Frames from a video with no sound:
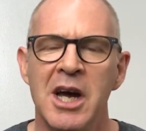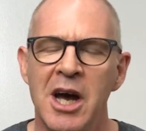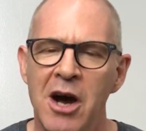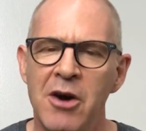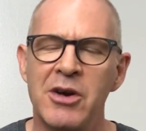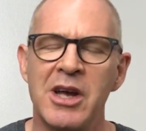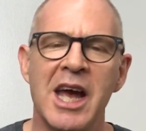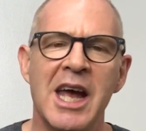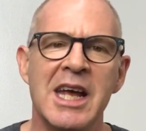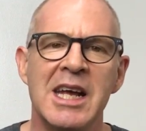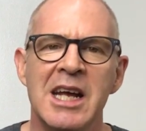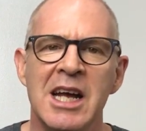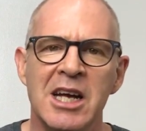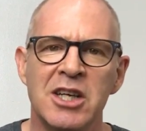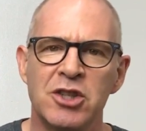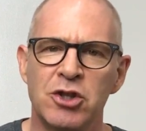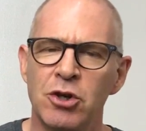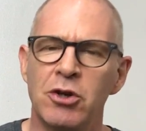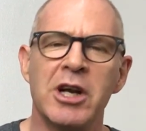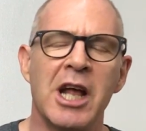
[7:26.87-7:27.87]
okay
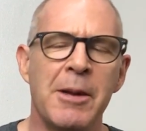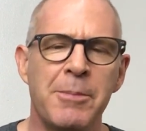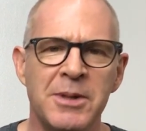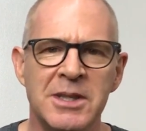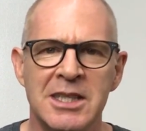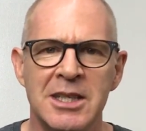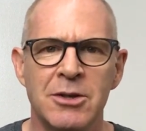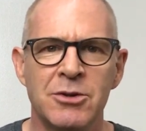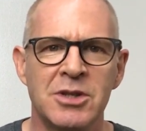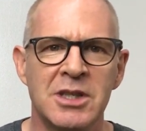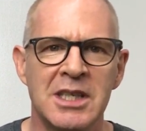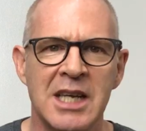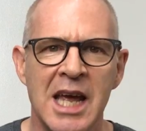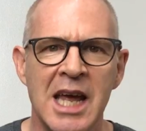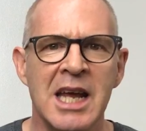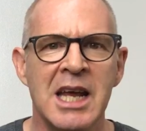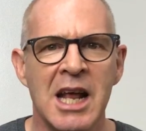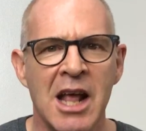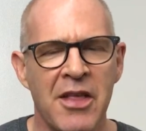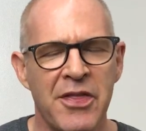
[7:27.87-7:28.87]
short episode
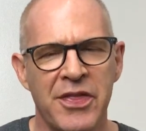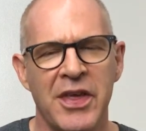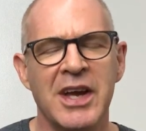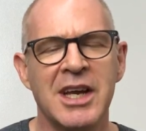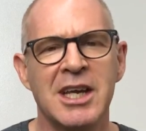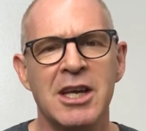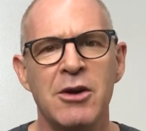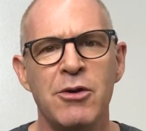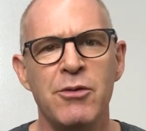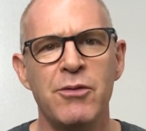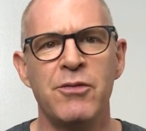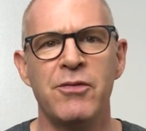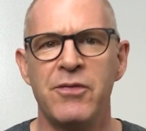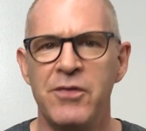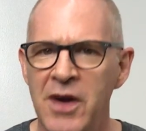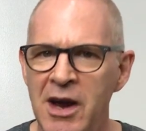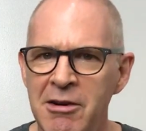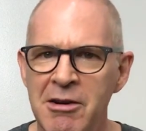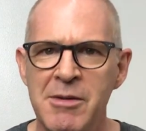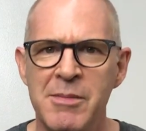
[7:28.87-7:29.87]
today thank you
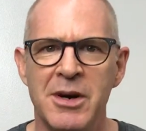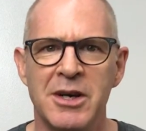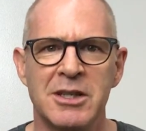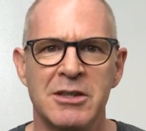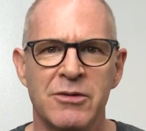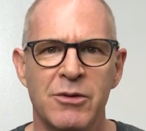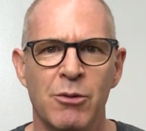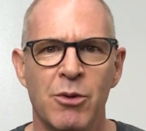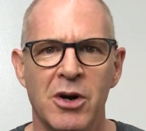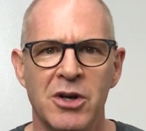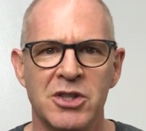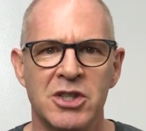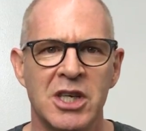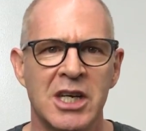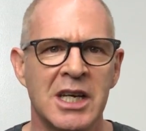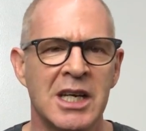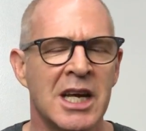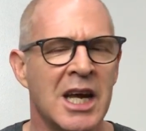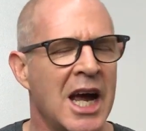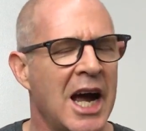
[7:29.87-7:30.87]
very much for
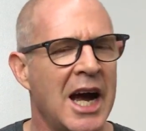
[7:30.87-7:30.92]
watching